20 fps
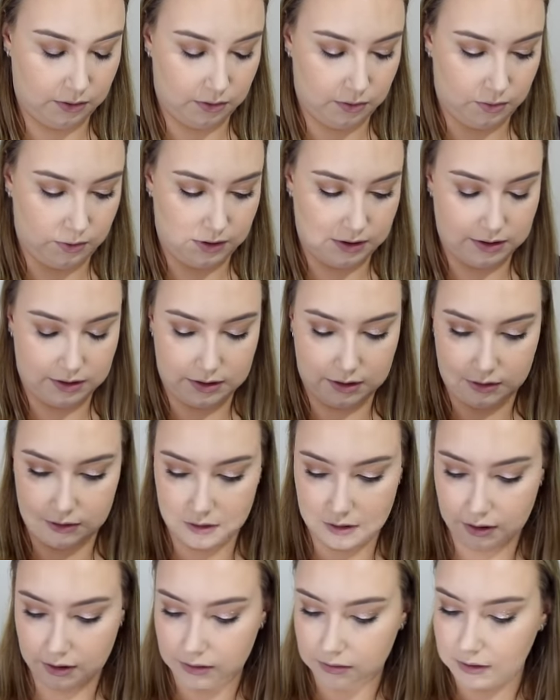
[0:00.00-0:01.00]
with the good
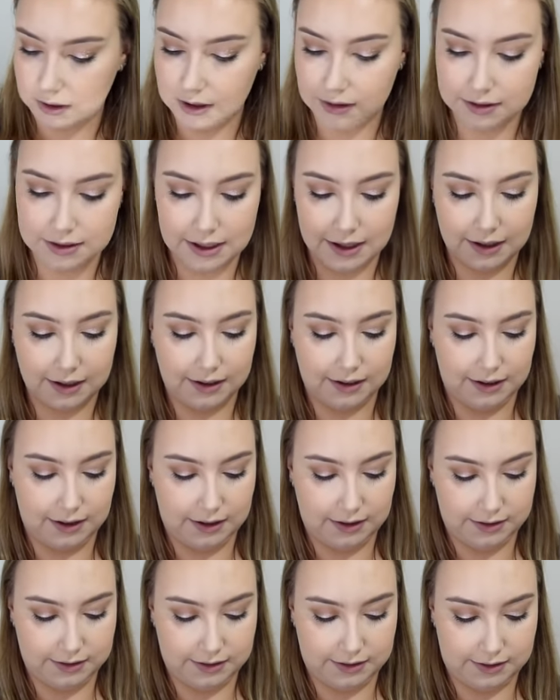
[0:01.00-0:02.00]
old Real
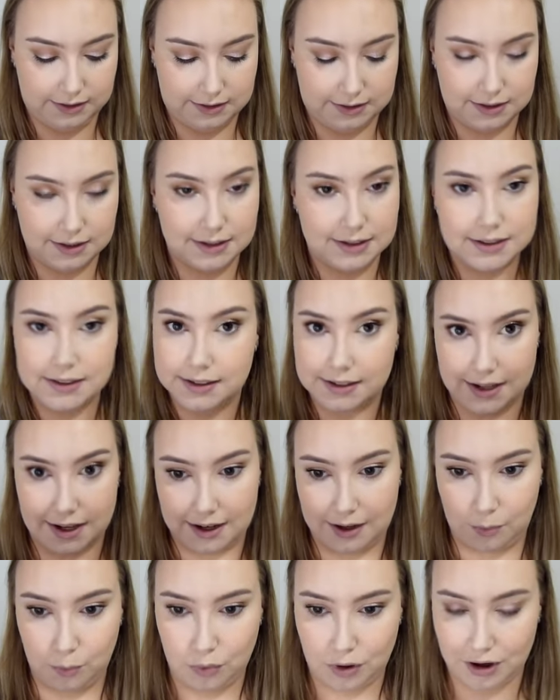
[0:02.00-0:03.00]
Techniques setting
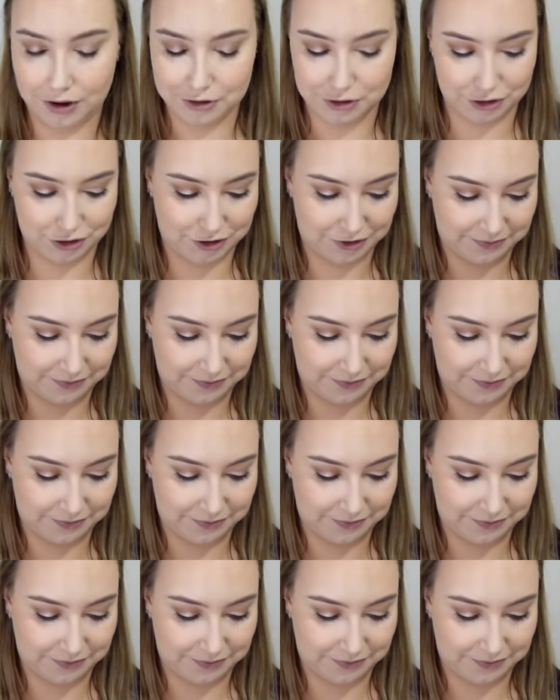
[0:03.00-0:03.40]
brush.